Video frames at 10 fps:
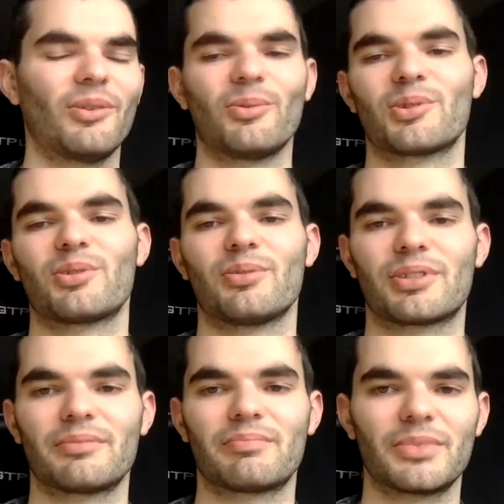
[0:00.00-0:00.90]
all
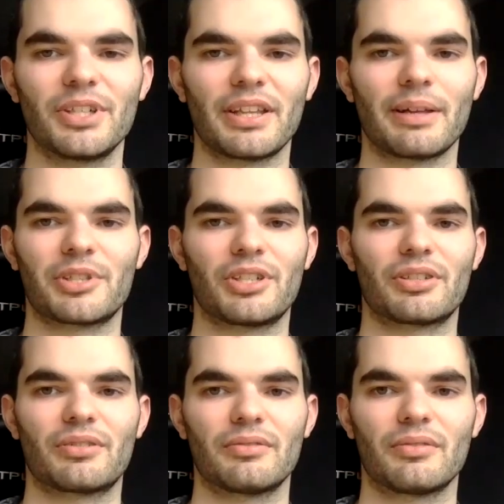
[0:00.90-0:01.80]
sorts of, there was
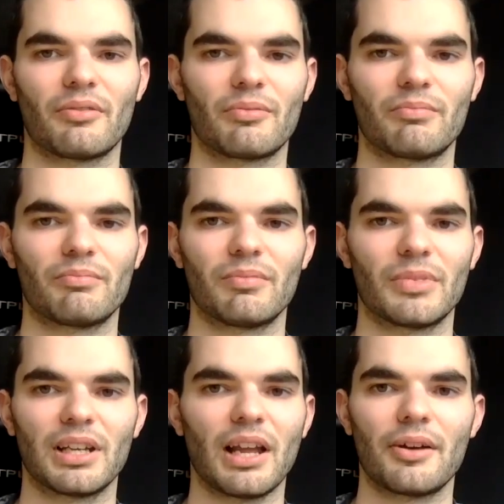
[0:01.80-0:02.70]
just a
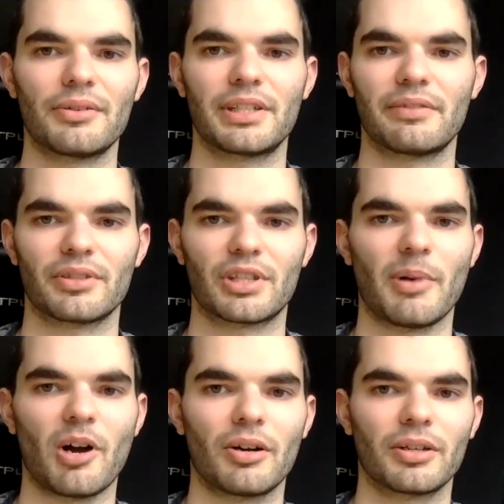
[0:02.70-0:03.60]
load of different
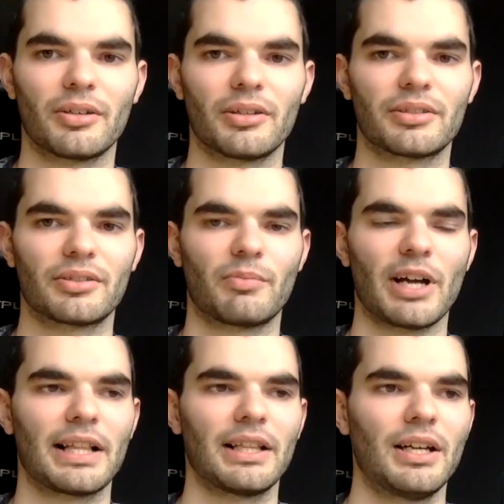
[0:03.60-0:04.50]
Spartan colors as
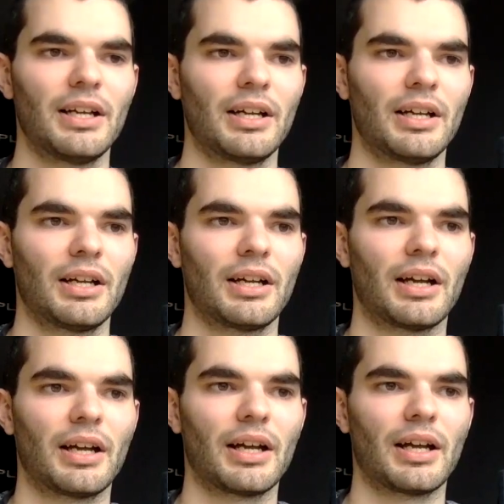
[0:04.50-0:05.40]
well.
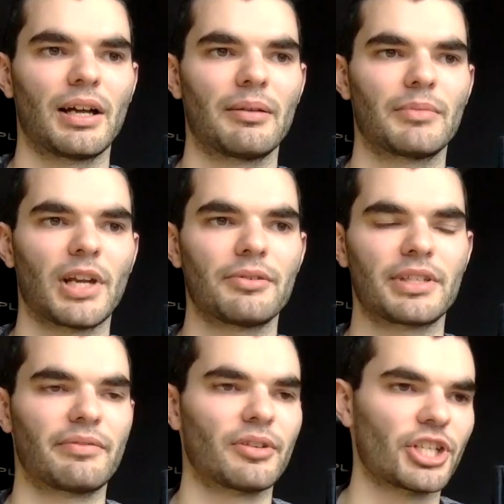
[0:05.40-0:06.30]
Loads of
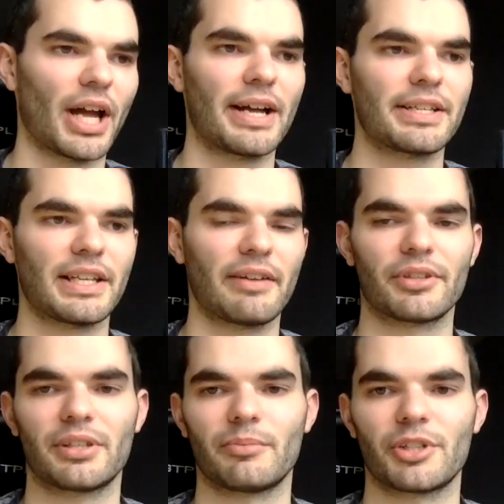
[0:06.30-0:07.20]
different shades and
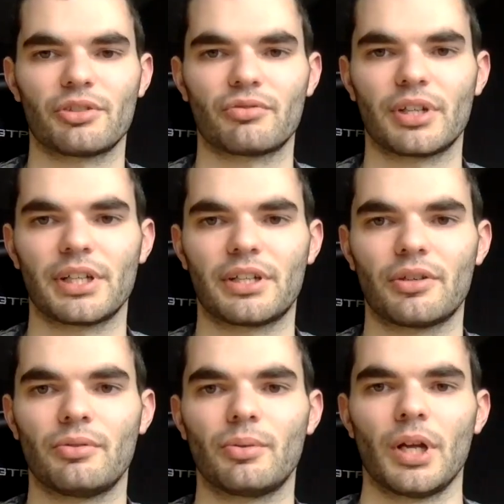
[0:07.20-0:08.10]
everything, which is really
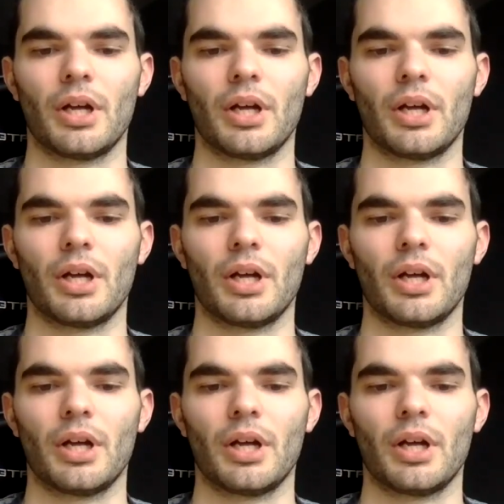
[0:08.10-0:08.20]
cool.